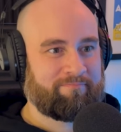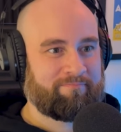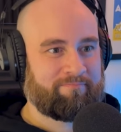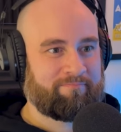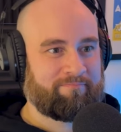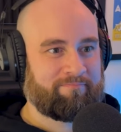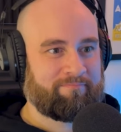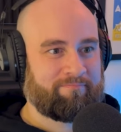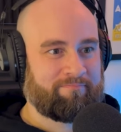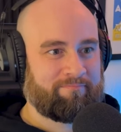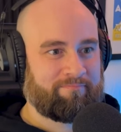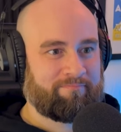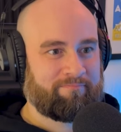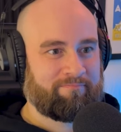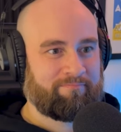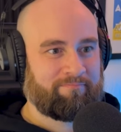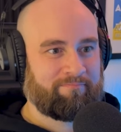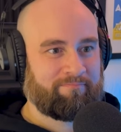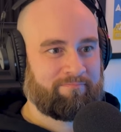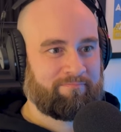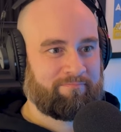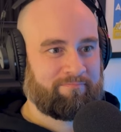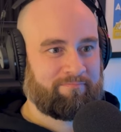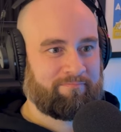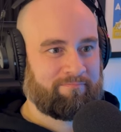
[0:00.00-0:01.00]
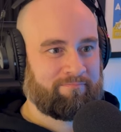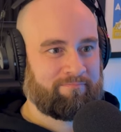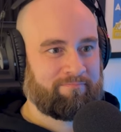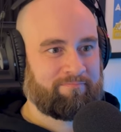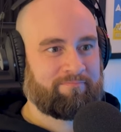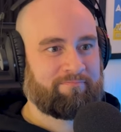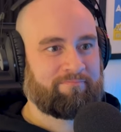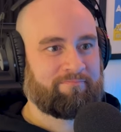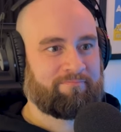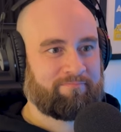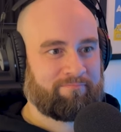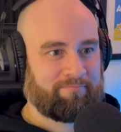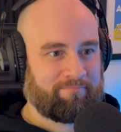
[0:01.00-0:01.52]

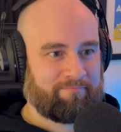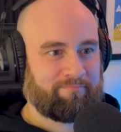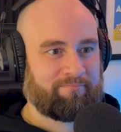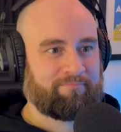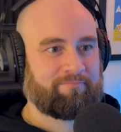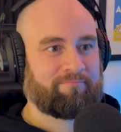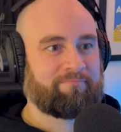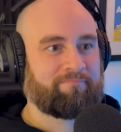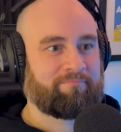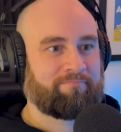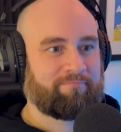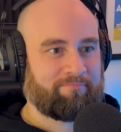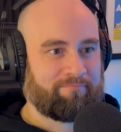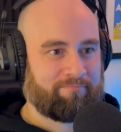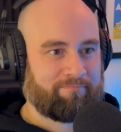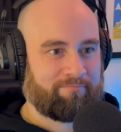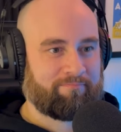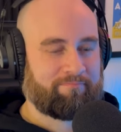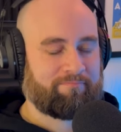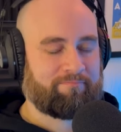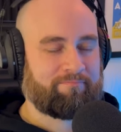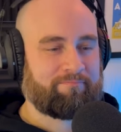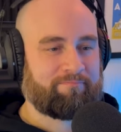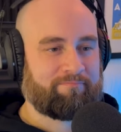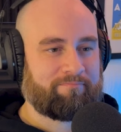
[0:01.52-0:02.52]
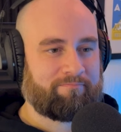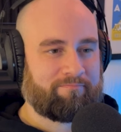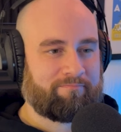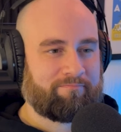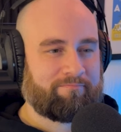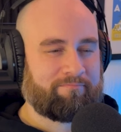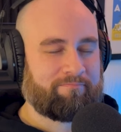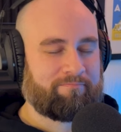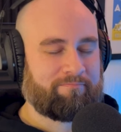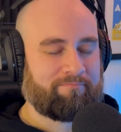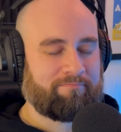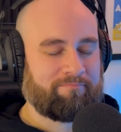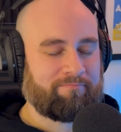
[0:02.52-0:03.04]

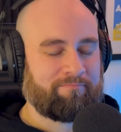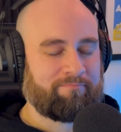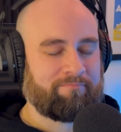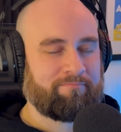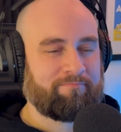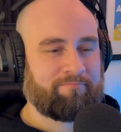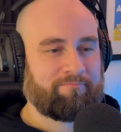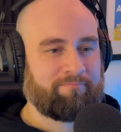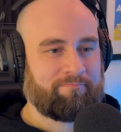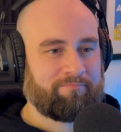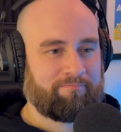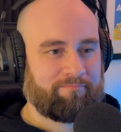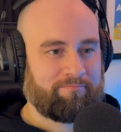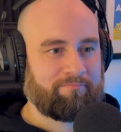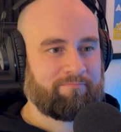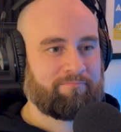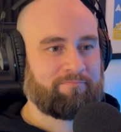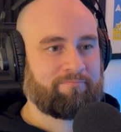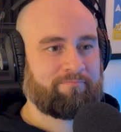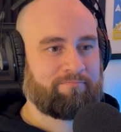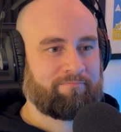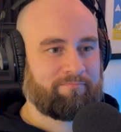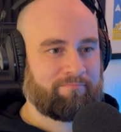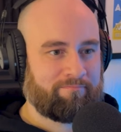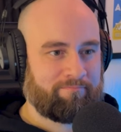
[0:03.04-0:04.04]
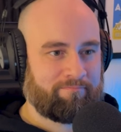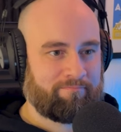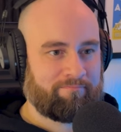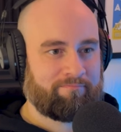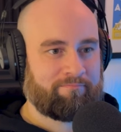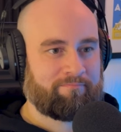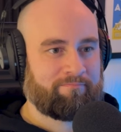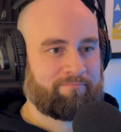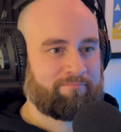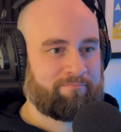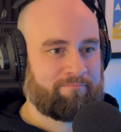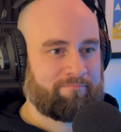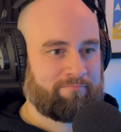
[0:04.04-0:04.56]
(silent)